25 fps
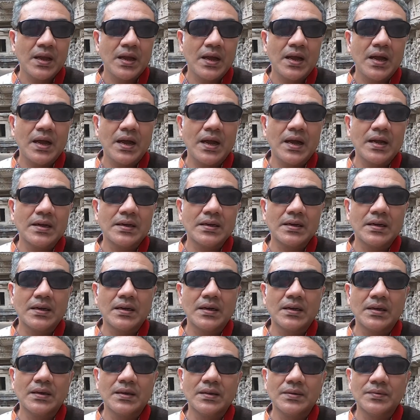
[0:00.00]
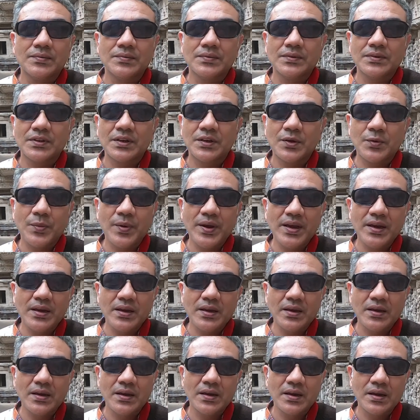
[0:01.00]
and the
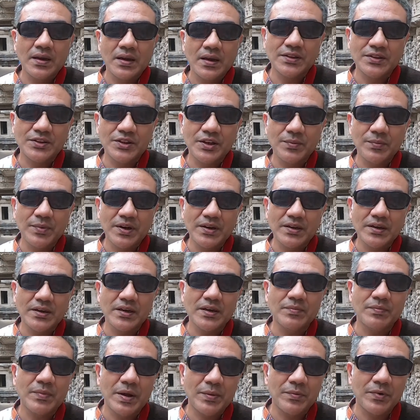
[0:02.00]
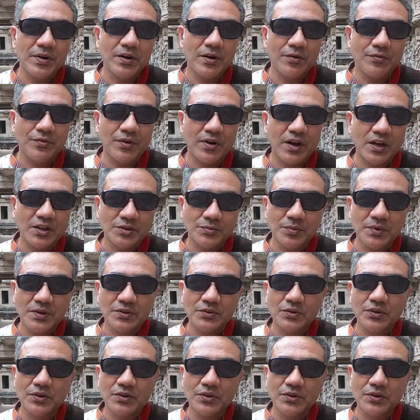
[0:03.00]
queen, she built it in memory of her husband.